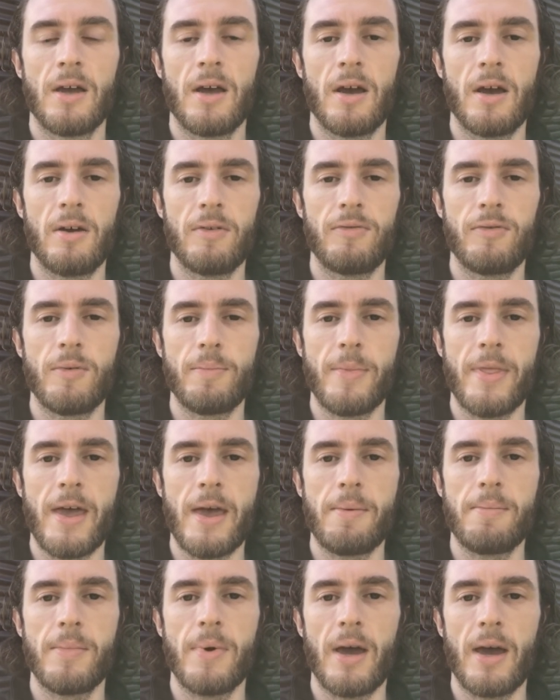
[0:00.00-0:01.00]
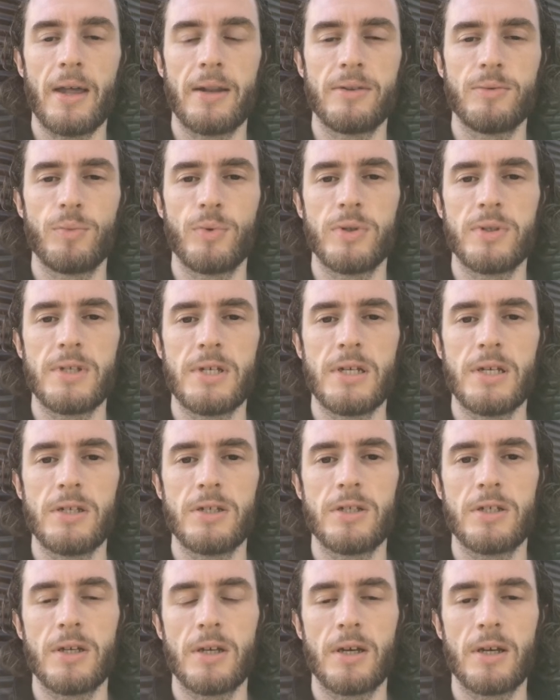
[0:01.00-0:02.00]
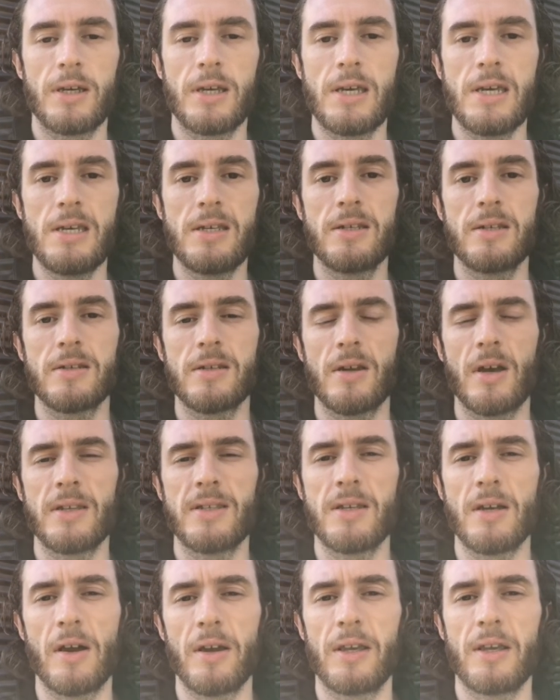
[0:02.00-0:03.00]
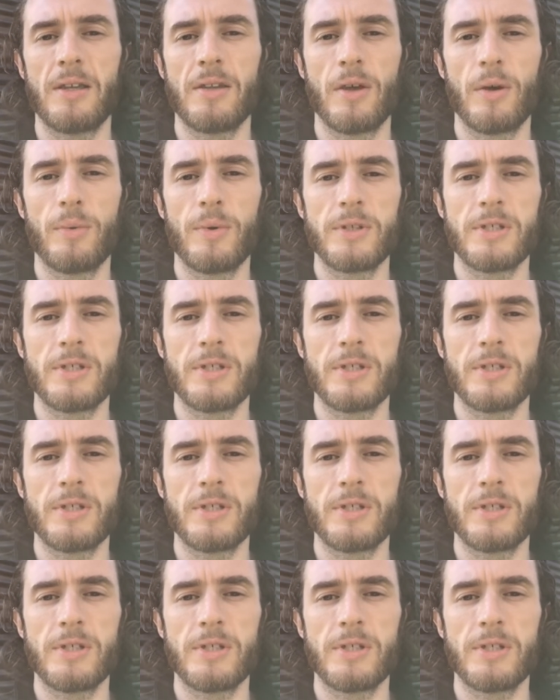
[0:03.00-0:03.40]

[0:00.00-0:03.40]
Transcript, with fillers: uh, from them and would teach Ki Society Aikido,